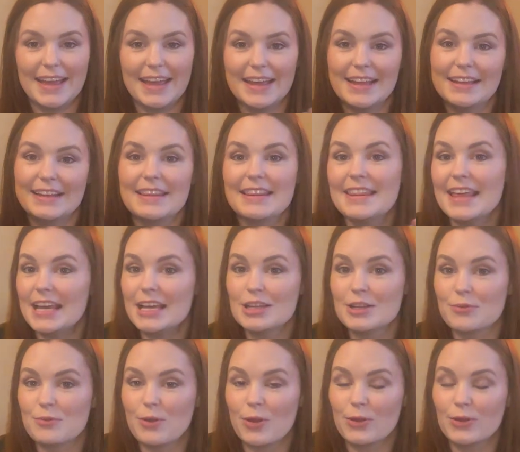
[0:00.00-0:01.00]
and they end
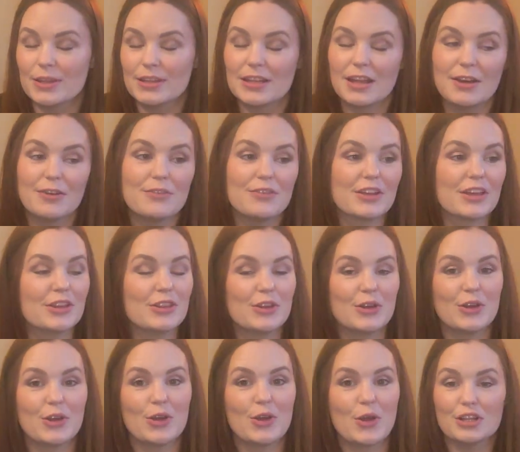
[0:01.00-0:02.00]
up falling in love in
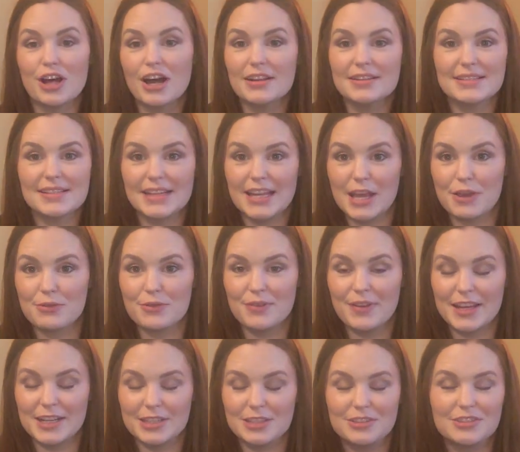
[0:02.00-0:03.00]
their plot to get
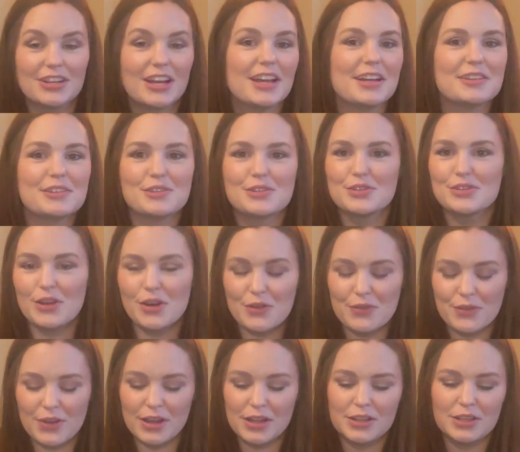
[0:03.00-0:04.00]
revenge. So
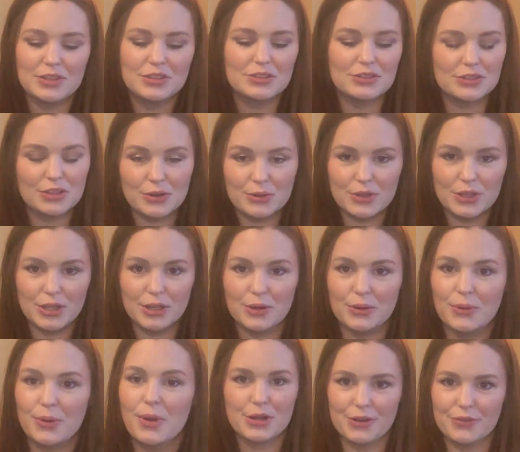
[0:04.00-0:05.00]
fun, so
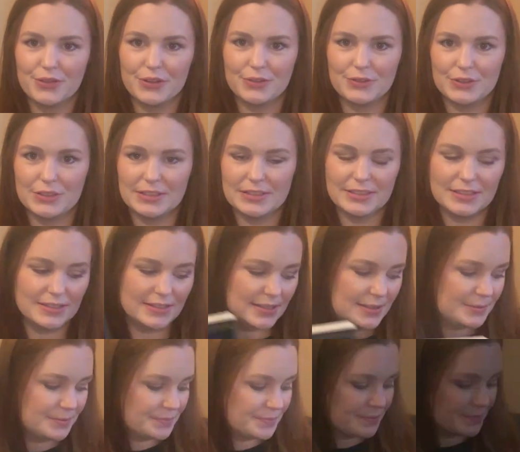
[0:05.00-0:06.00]
cute, perfect for the season.